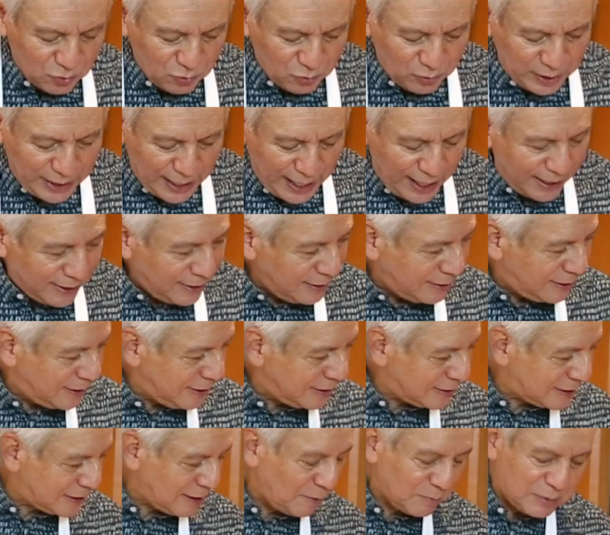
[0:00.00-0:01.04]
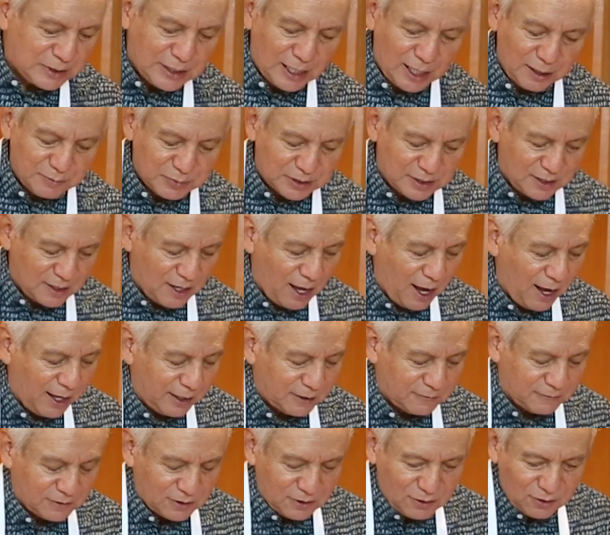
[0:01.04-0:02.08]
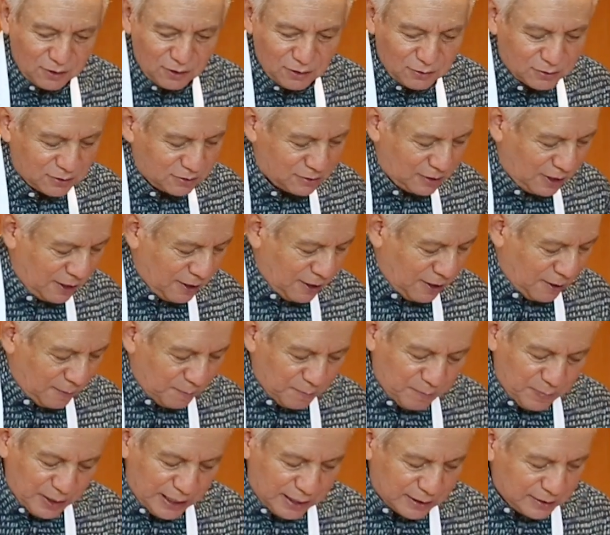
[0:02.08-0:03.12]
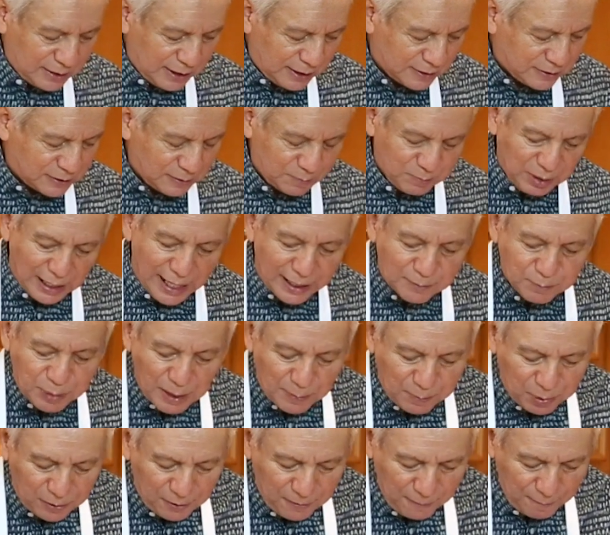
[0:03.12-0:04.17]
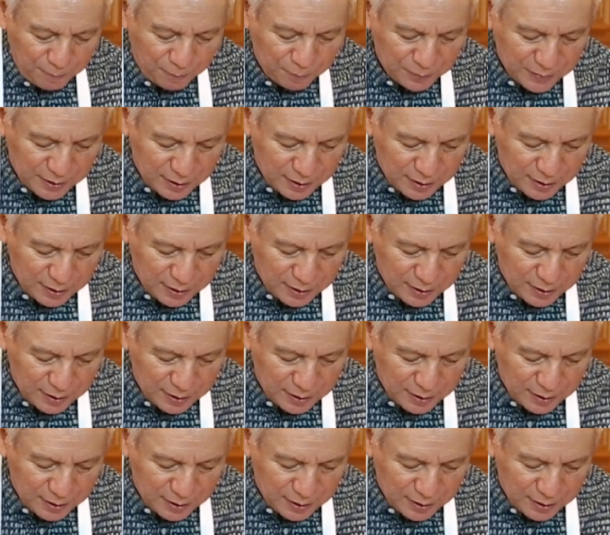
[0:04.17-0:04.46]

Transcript: we added this, sometimes not, but it's black pepper